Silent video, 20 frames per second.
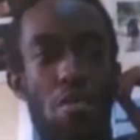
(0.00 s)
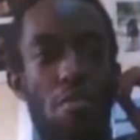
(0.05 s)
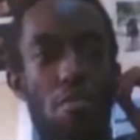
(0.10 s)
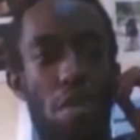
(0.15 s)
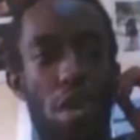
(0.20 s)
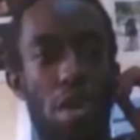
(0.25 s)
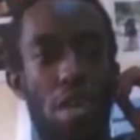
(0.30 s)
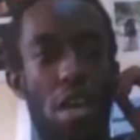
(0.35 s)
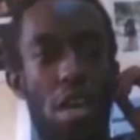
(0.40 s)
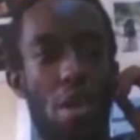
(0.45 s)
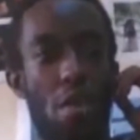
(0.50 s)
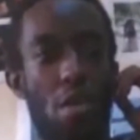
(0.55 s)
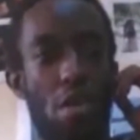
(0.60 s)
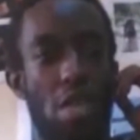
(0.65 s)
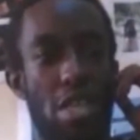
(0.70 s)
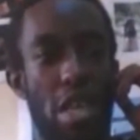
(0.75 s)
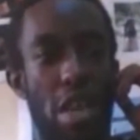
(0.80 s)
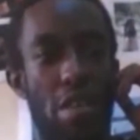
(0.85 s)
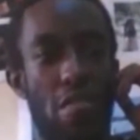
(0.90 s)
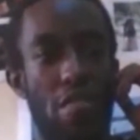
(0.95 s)
making your
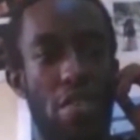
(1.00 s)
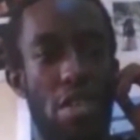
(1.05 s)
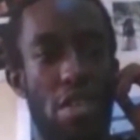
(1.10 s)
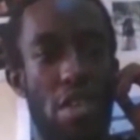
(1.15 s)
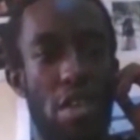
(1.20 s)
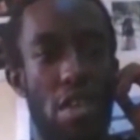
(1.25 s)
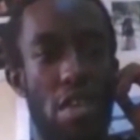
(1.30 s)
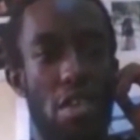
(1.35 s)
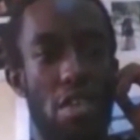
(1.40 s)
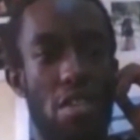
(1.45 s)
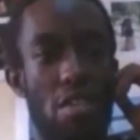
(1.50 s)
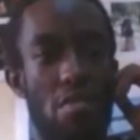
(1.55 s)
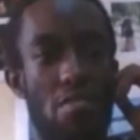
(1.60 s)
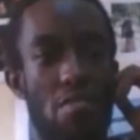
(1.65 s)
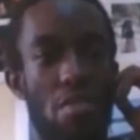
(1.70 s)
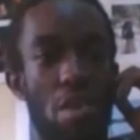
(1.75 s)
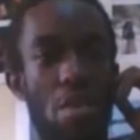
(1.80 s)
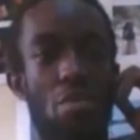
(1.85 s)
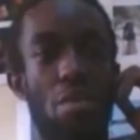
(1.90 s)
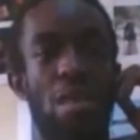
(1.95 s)
services
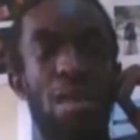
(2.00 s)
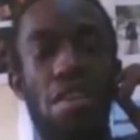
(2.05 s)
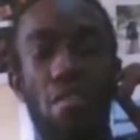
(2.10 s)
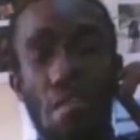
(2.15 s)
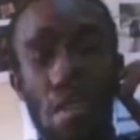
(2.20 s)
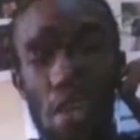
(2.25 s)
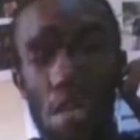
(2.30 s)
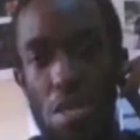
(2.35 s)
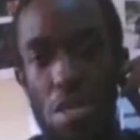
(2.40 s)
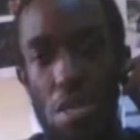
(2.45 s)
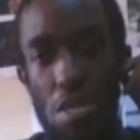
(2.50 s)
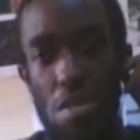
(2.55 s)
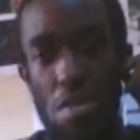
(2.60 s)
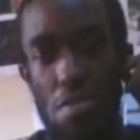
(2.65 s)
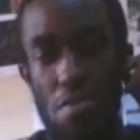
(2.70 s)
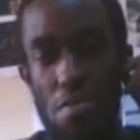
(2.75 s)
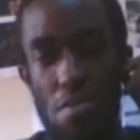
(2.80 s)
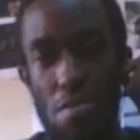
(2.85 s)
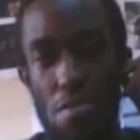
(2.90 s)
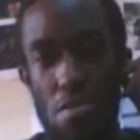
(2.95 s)
relevant.
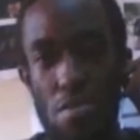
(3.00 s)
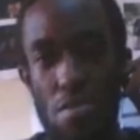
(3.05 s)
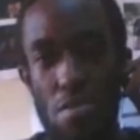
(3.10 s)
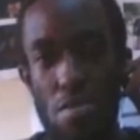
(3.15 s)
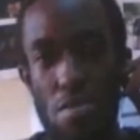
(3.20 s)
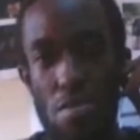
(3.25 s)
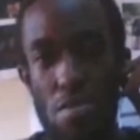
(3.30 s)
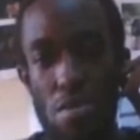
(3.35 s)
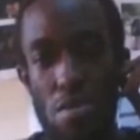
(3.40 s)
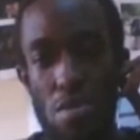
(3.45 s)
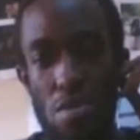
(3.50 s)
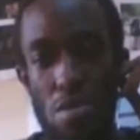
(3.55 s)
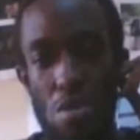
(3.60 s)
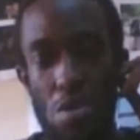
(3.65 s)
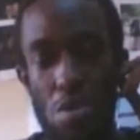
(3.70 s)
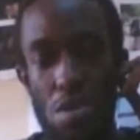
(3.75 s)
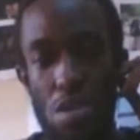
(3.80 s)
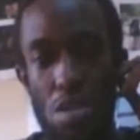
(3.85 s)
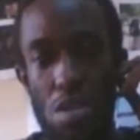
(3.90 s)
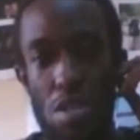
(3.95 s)

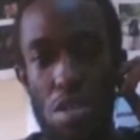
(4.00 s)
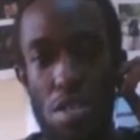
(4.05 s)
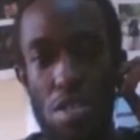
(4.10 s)
You get,